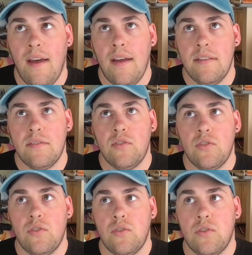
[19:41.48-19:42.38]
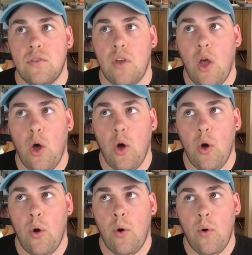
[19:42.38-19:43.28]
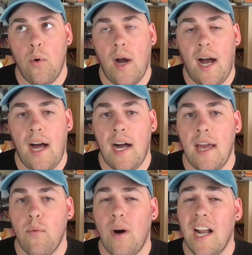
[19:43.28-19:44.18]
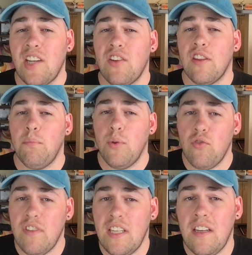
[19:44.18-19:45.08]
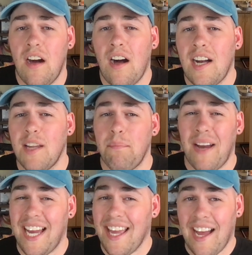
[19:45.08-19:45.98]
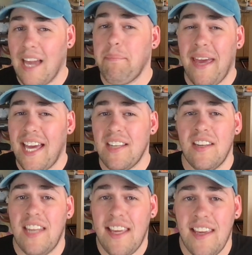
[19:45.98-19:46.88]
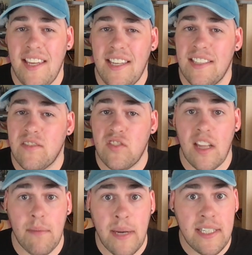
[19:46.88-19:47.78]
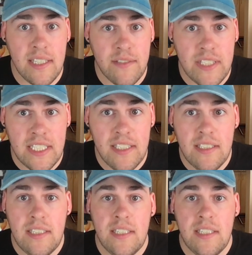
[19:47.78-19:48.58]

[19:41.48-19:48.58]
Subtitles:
So, I watched the movie on my iPad today instead of my TV.